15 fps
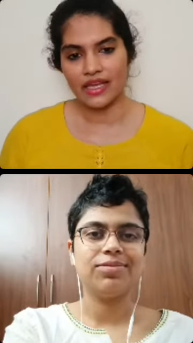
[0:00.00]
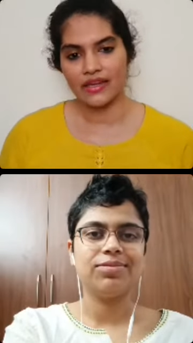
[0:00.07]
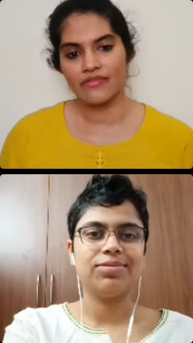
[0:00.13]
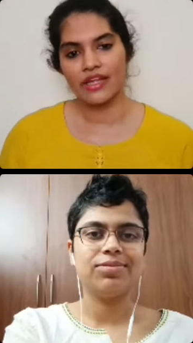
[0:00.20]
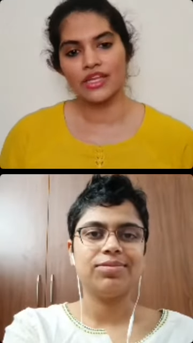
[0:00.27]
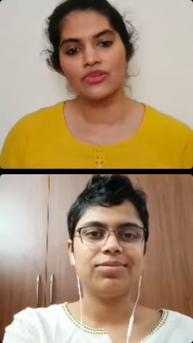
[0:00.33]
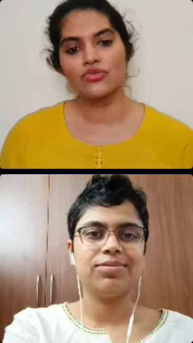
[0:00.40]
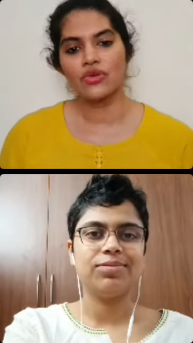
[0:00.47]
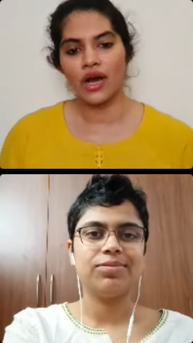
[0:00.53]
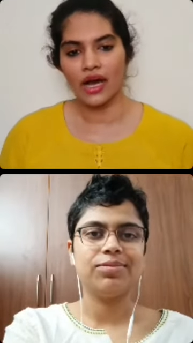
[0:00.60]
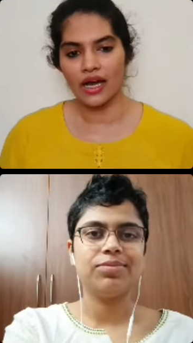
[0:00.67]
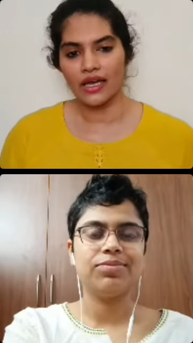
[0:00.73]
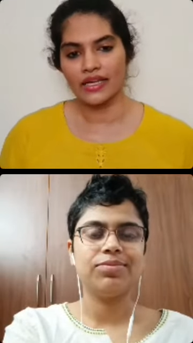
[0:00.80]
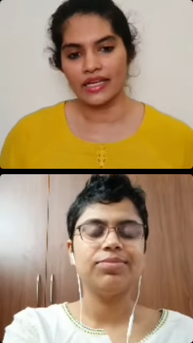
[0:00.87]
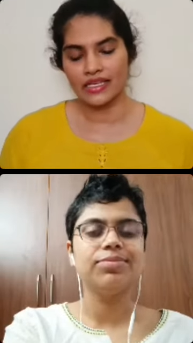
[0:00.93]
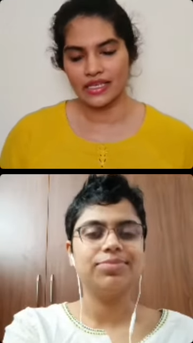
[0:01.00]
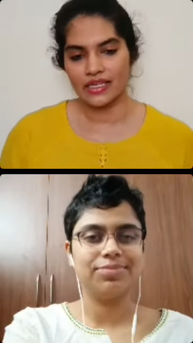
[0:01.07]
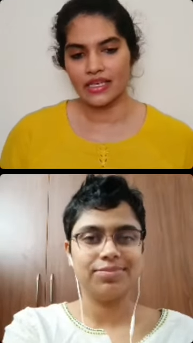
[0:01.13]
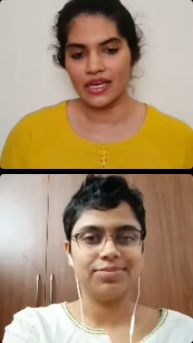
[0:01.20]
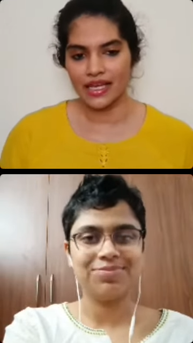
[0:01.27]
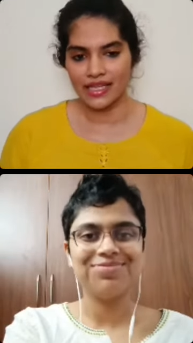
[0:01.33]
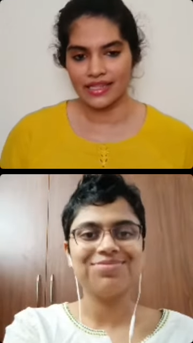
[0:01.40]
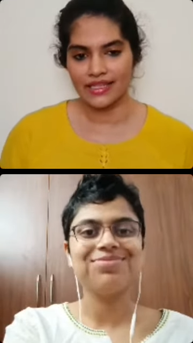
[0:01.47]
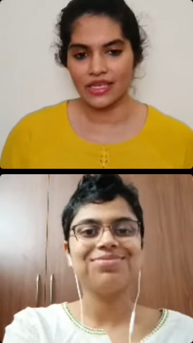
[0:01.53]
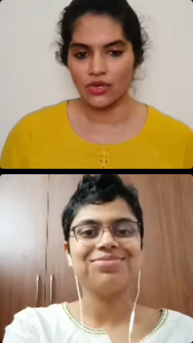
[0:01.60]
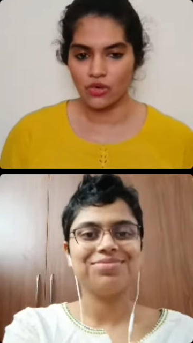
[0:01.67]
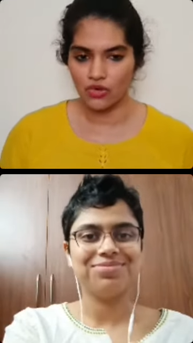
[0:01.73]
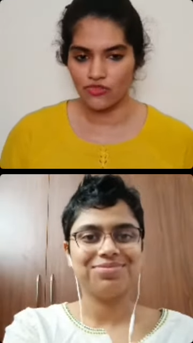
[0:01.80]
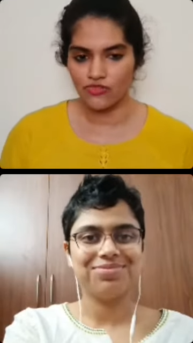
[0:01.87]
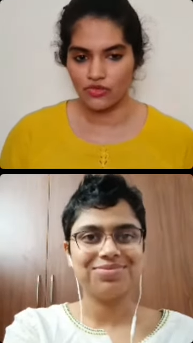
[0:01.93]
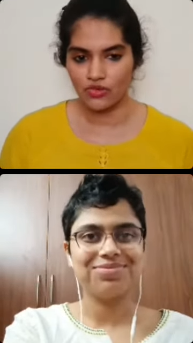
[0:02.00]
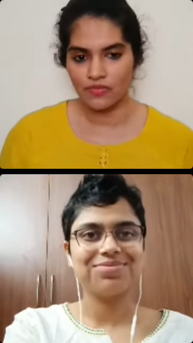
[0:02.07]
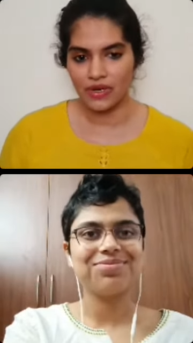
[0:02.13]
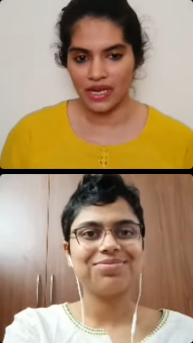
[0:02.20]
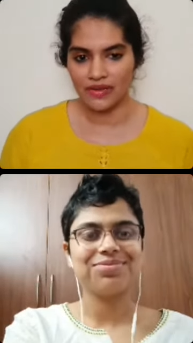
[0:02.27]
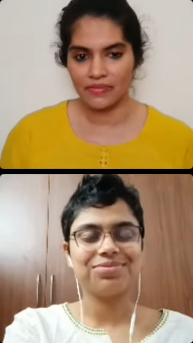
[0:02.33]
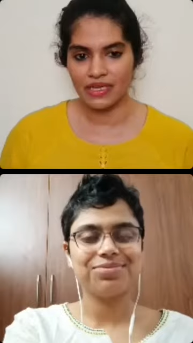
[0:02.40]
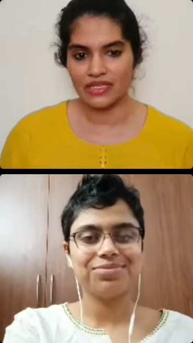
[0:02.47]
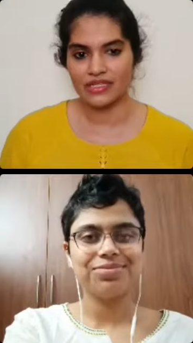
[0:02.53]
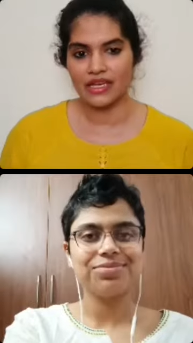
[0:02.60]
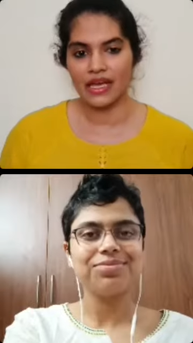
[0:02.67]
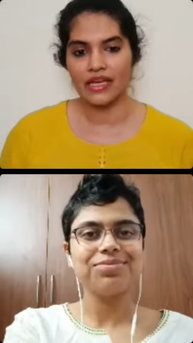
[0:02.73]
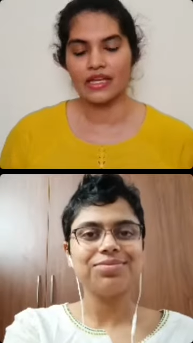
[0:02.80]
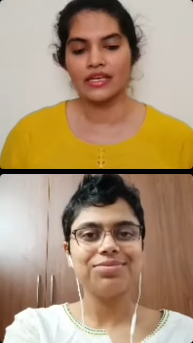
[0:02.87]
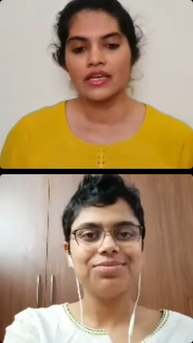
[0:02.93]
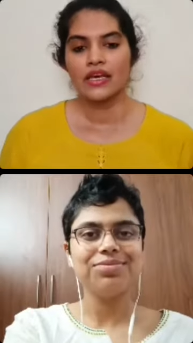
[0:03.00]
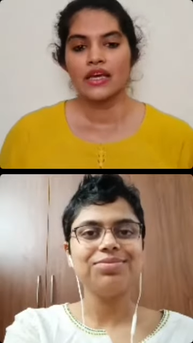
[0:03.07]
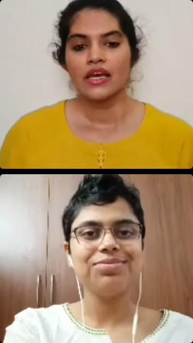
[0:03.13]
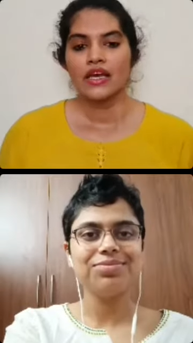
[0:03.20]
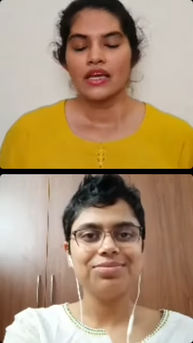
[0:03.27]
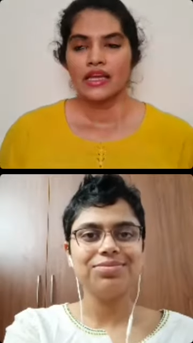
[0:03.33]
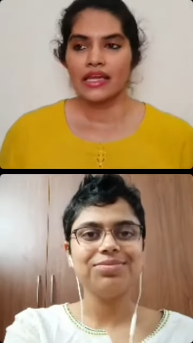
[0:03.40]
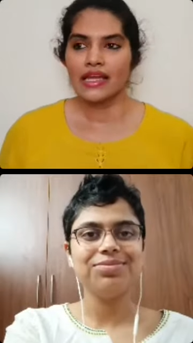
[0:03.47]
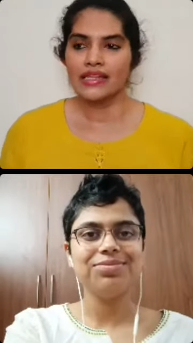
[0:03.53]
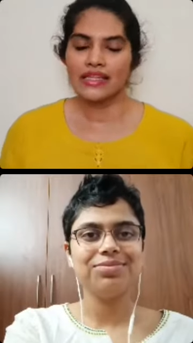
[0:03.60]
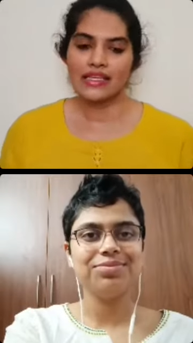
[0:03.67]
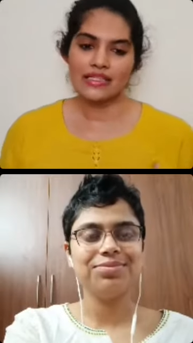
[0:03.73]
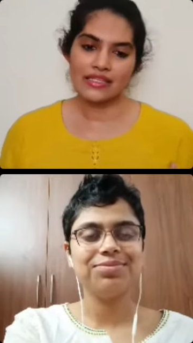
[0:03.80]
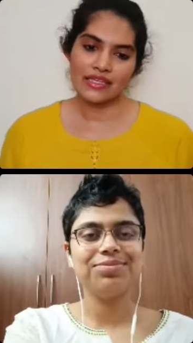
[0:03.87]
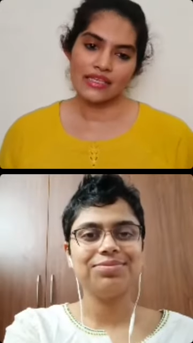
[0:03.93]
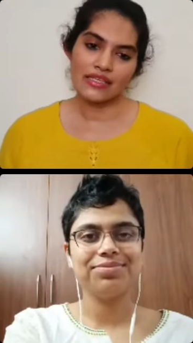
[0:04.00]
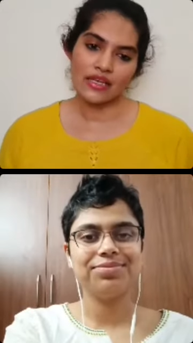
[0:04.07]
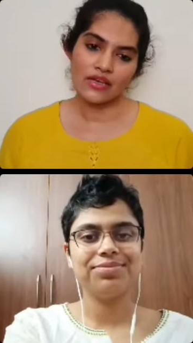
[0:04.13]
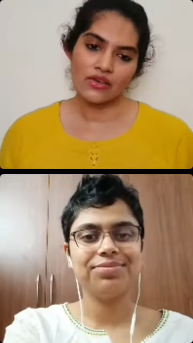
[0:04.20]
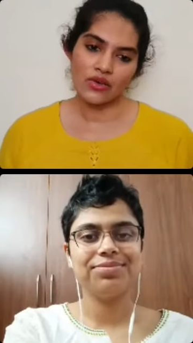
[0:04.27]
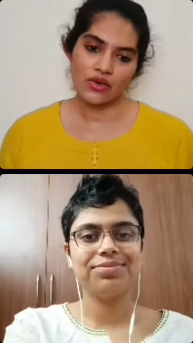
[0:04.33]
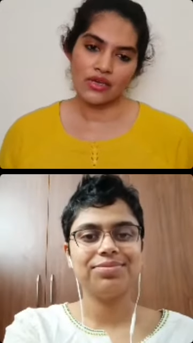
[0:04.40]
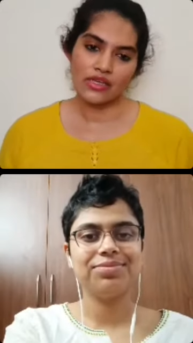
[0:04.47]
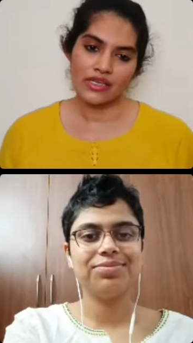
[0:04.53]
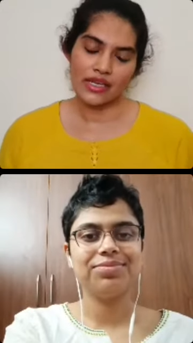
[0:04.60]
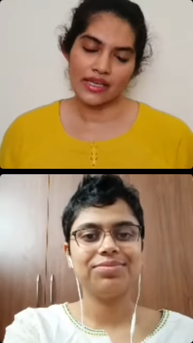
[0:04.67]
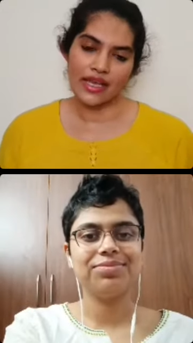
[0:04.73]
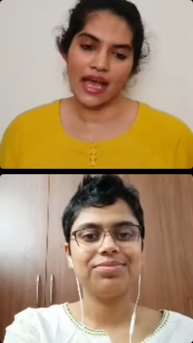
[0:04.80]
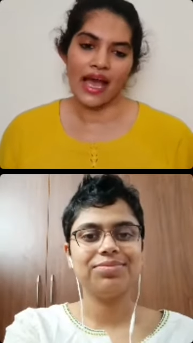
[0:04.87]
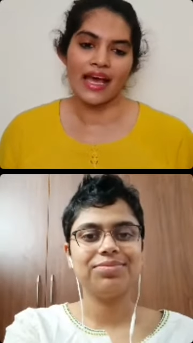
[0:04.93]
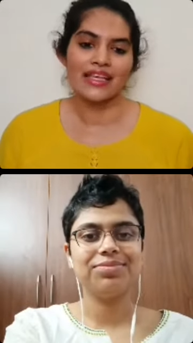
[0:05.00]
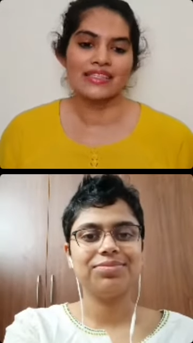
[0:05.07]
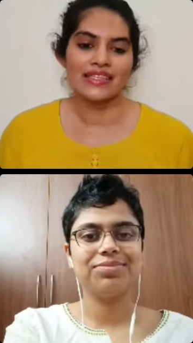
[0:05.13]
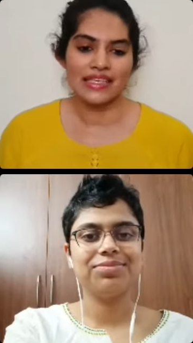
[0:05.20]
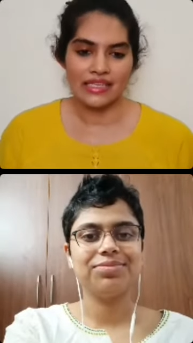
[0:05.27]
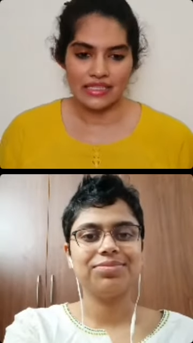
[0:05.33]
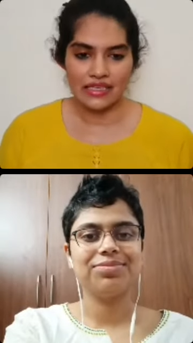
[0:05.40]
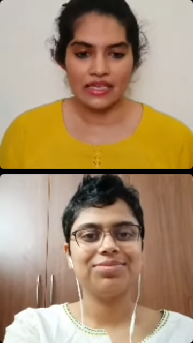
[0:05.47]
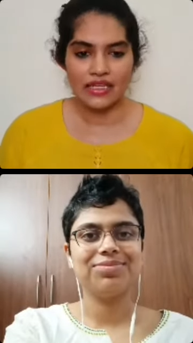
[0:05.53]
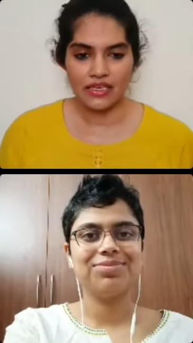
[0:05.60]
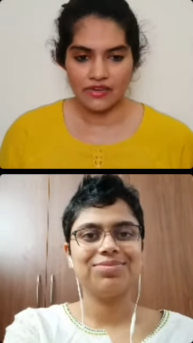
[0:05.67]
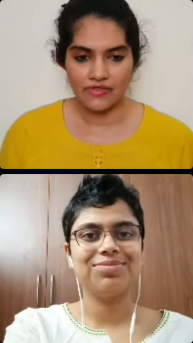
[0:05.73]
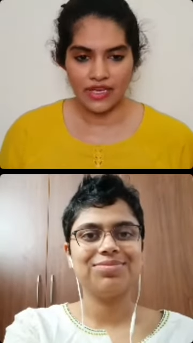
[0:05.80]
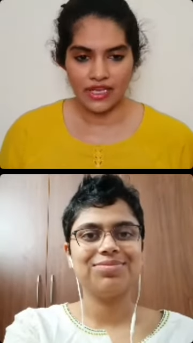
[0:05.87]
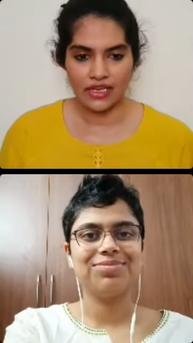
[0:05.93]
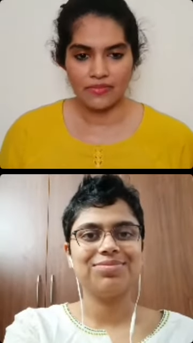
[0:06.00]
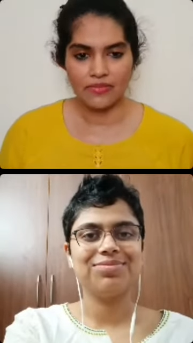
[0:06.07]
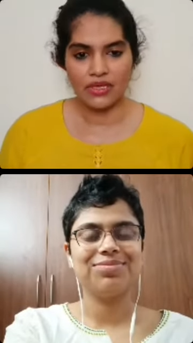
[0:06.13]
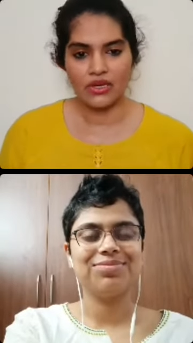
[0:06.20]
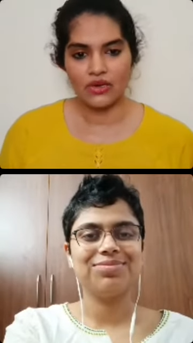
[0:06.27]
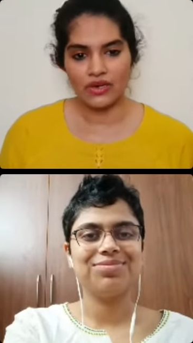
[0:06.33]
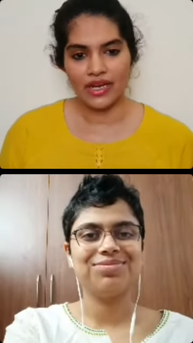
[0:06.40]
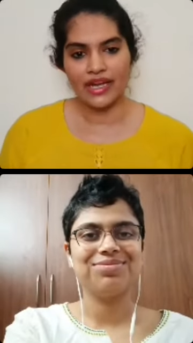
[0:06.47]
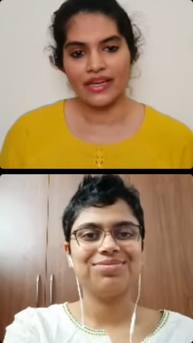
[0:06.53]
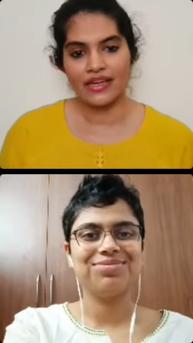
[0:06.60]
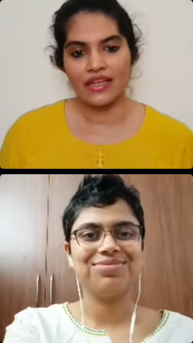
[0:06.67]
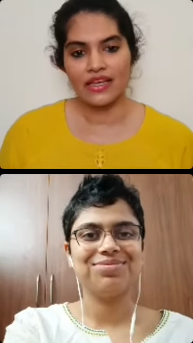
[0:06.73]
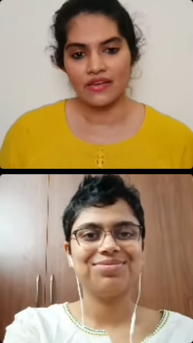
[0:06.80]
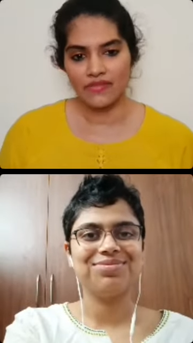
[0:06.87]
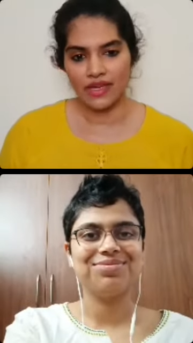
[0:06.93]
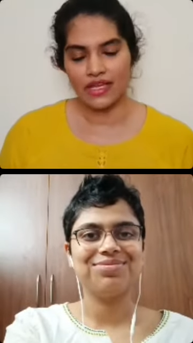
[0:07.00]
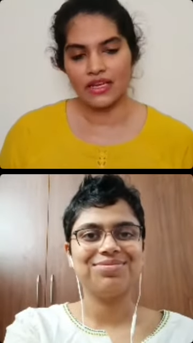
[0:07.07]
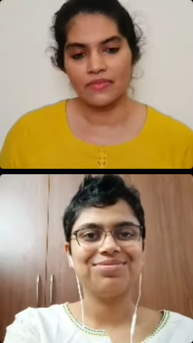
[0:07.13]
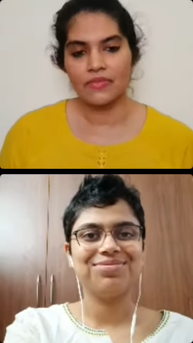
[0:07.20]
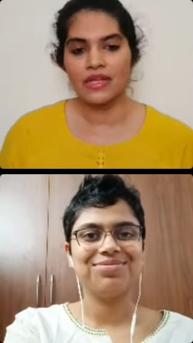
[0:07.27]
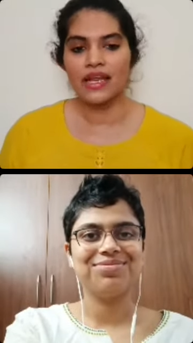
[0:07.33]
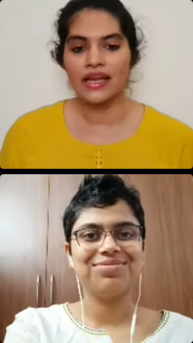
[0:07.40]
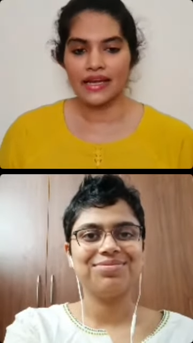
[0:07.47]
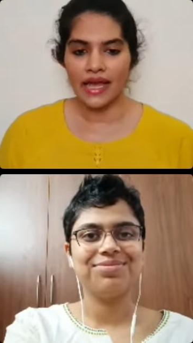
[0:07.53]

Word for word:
Speaker 1: And when you are mm. eating a healthy, whole food, plant based diet, these things are not as easily available or readily available.